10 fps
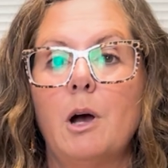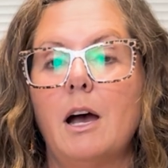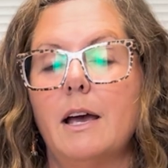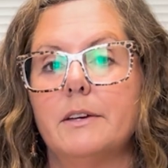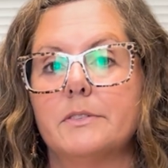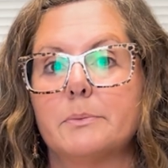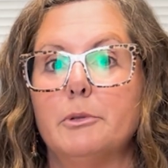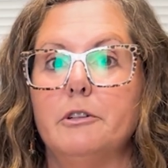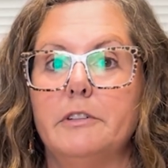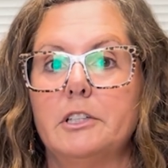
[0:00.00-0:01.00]
eyes
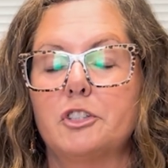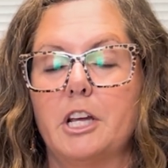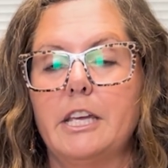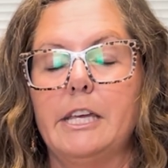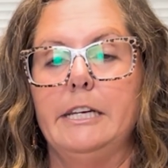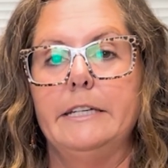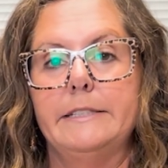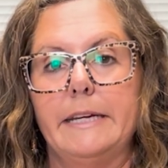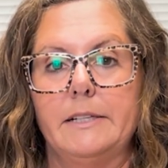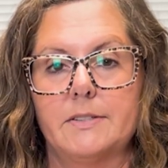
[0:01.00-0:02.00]
moving, shaking, and
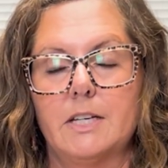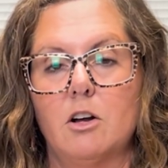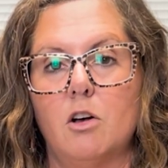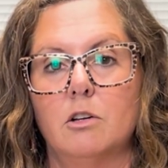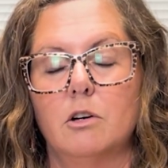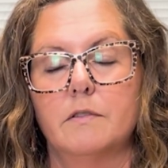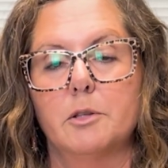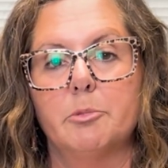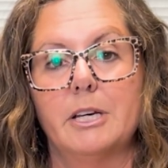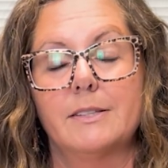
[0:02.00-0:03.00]
dancing all over
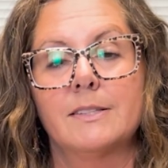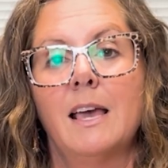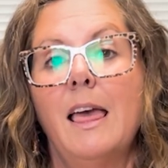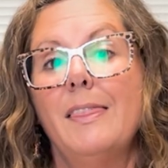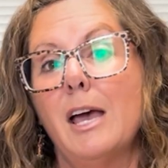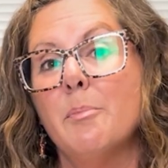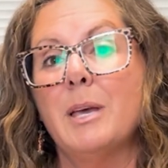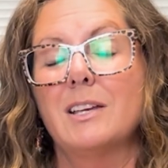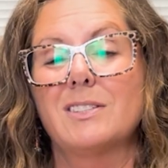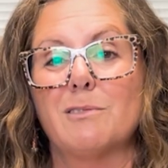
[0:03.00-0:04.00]
the place. That
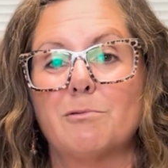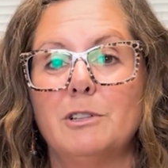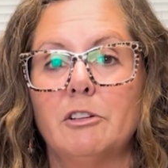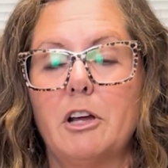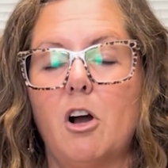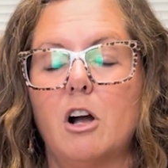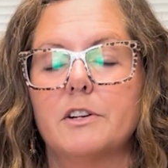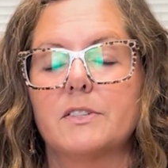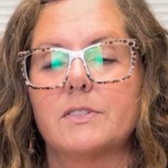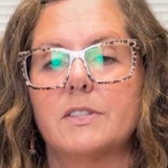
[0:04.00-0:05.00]
makes it really
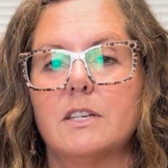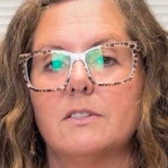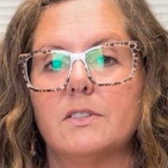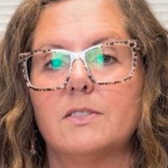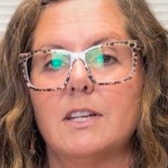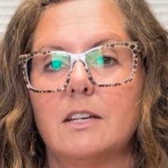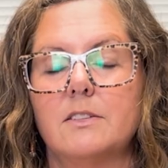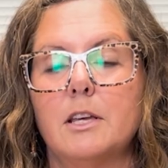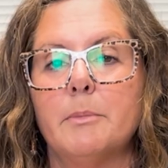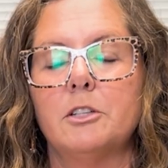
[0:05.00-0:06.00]
hard to see a
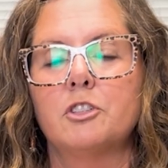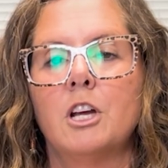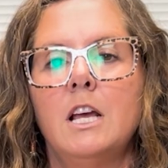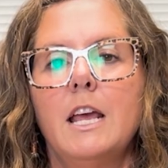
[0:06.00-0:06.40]
distinct image.